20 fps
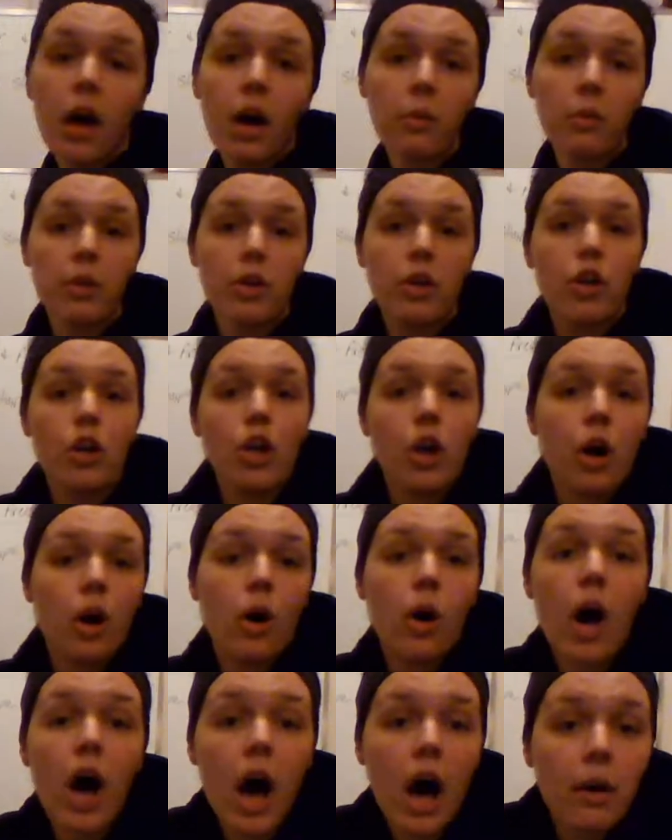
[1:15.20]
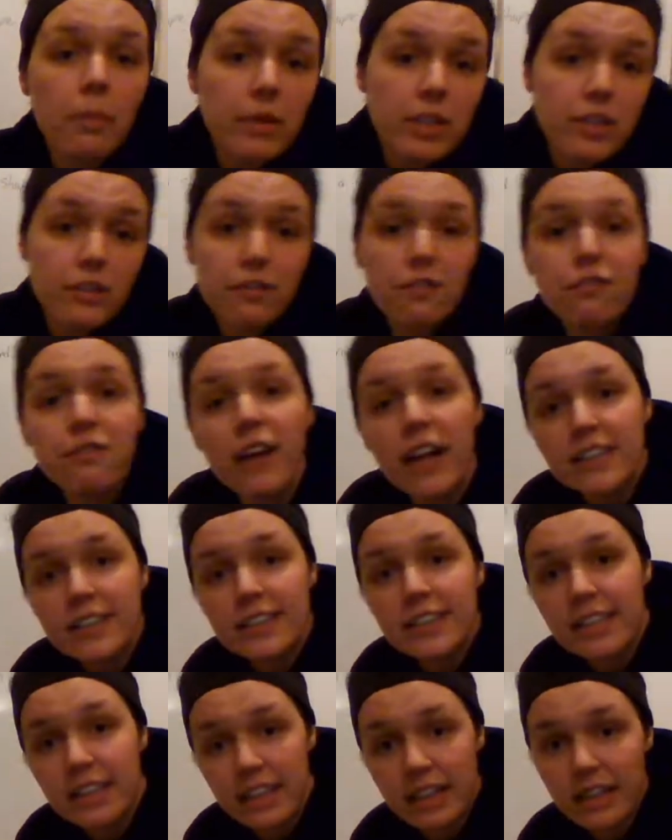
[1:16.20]
I want to know how much
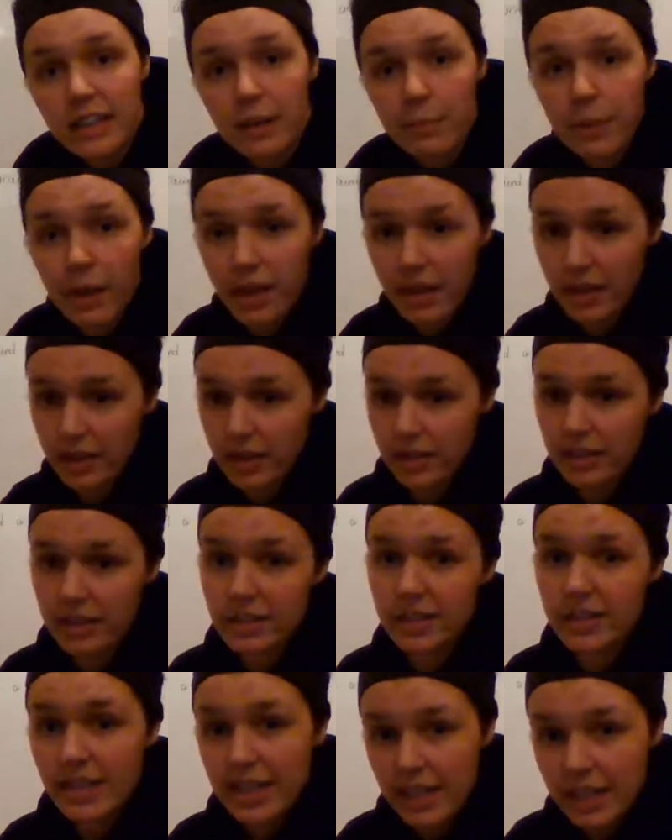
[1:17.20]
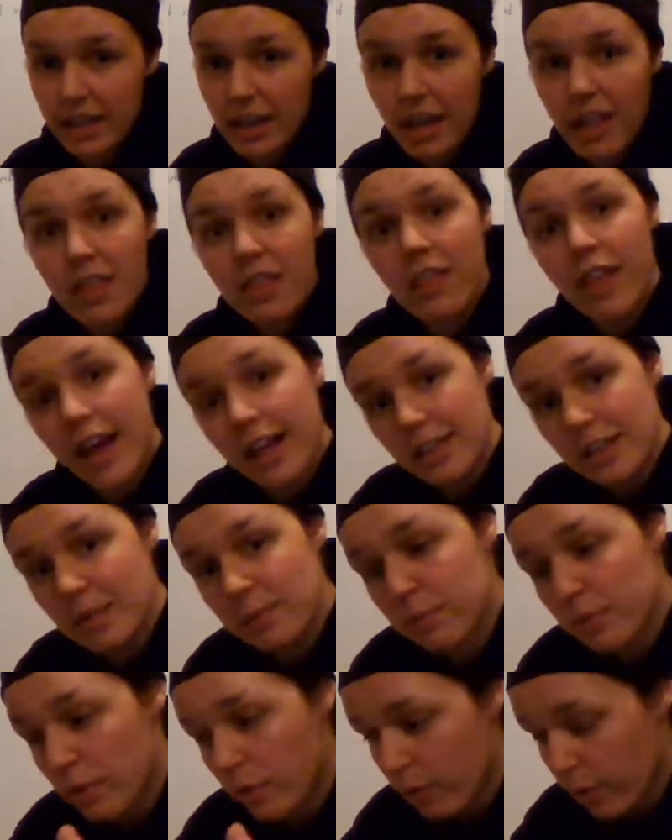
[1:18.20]
fencing am I going to need. That's
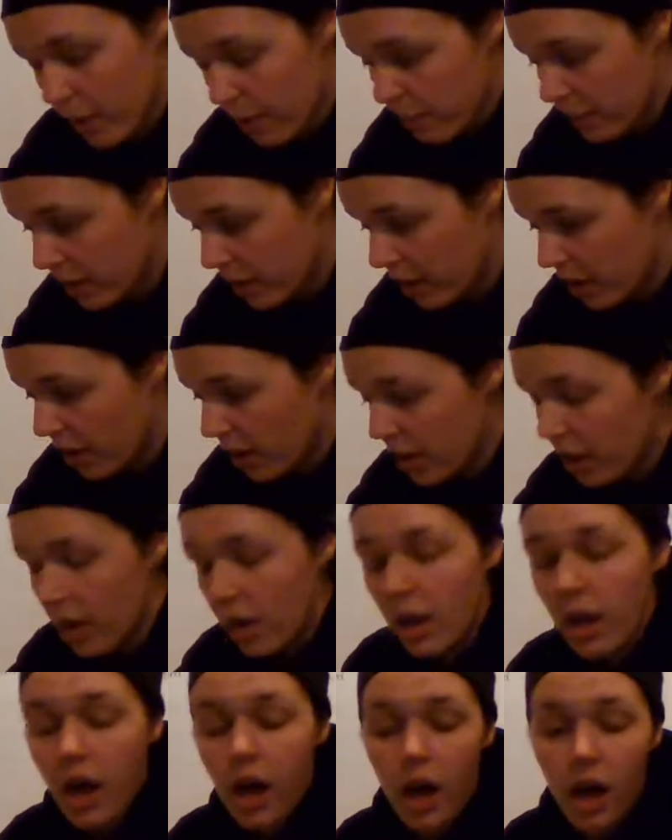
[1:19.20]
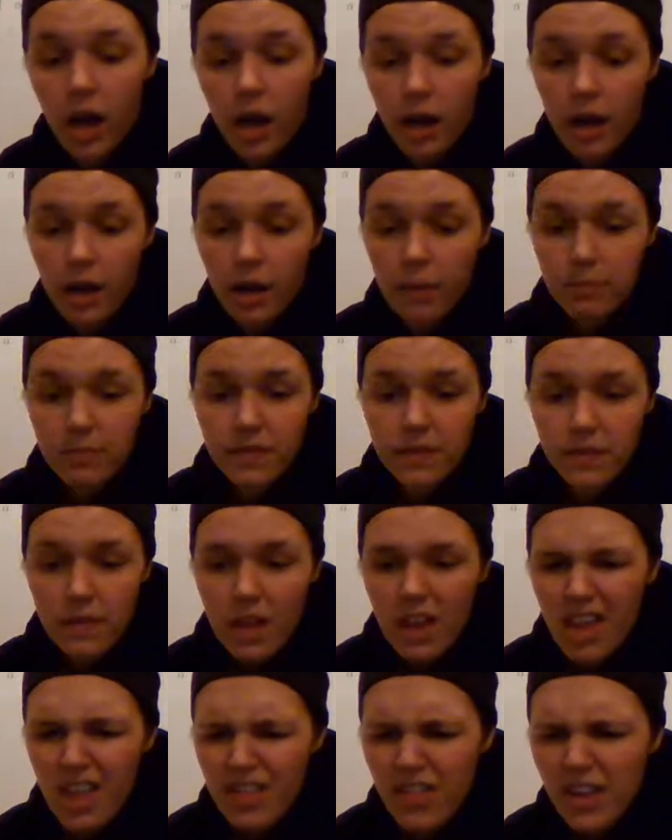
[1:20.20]
perimeter.
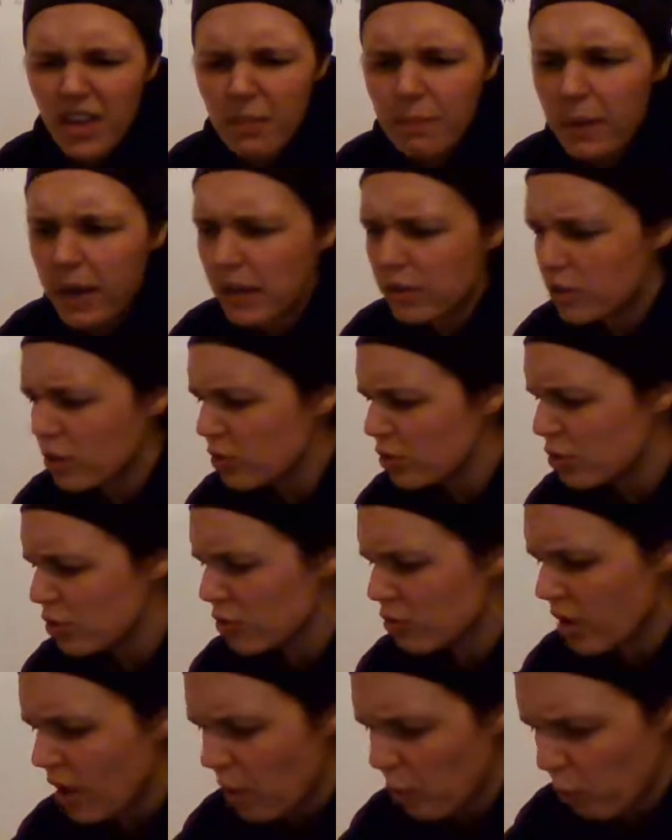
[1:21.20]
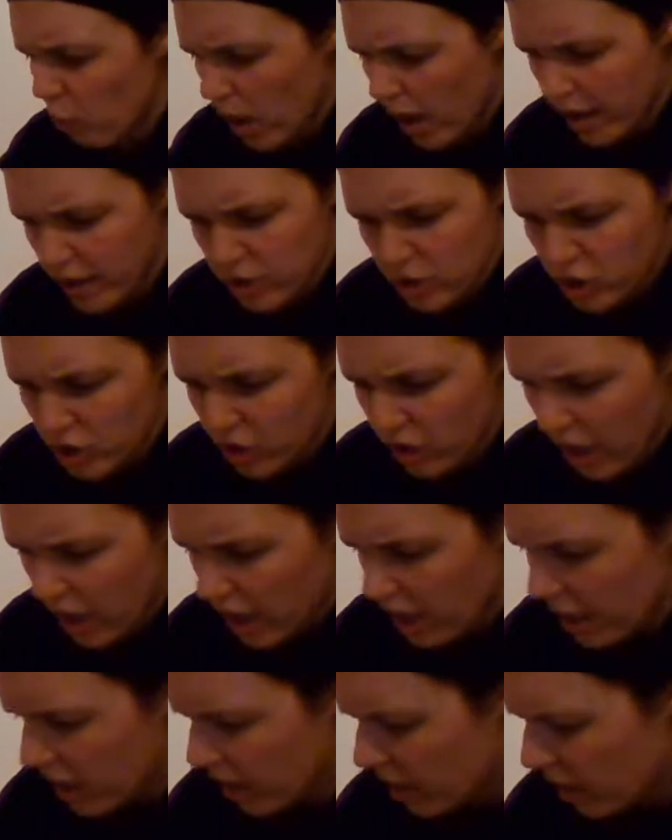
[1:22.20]
Think about those of you that watch
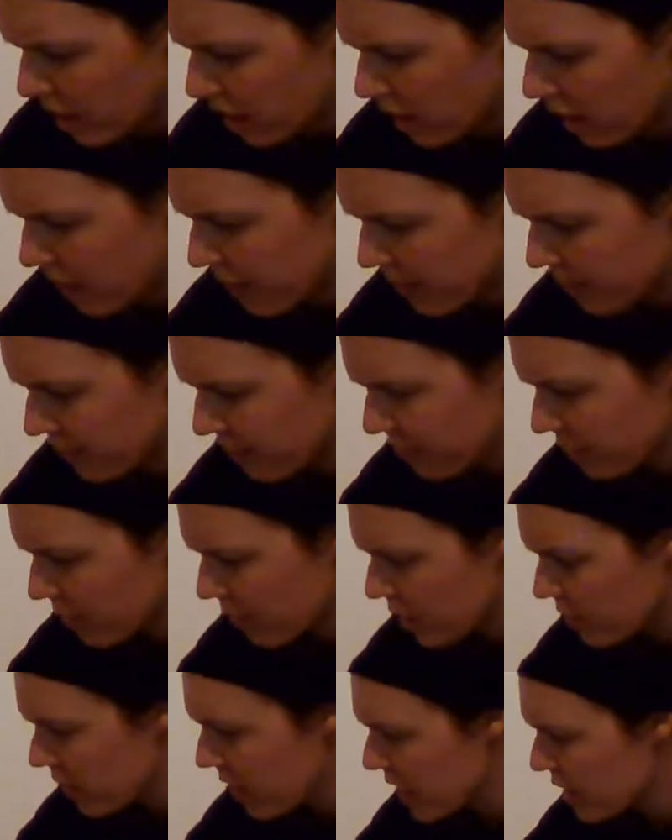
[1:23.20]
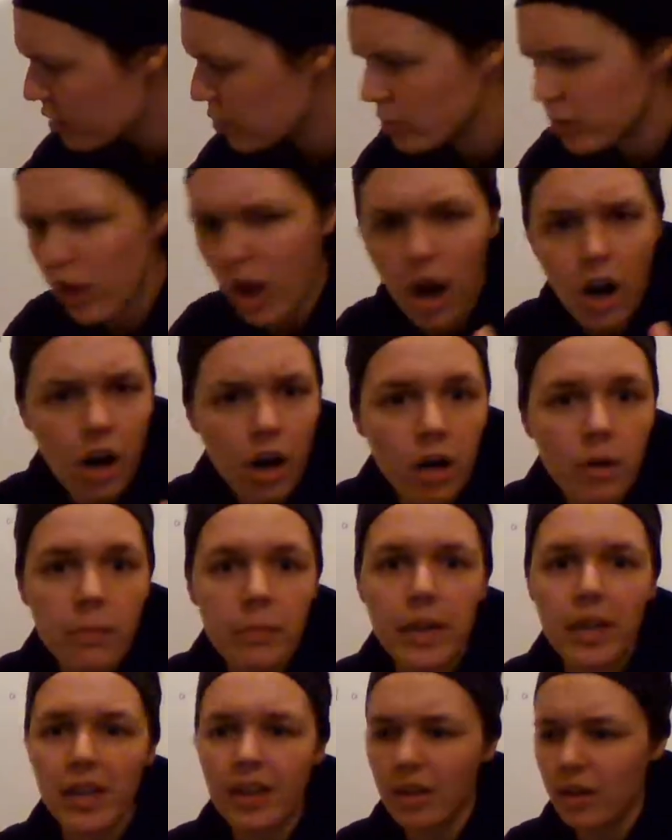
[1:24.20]
things with the
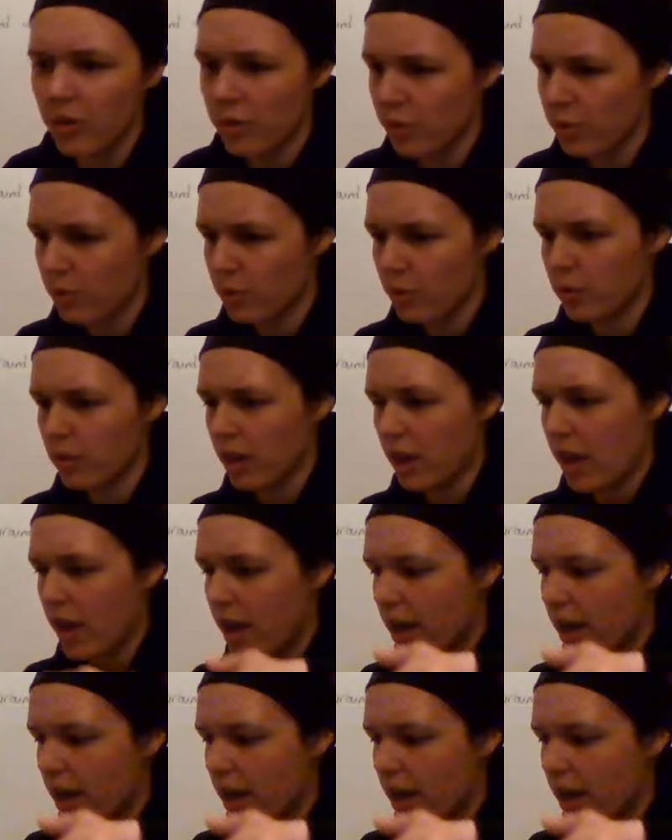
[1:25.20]
army or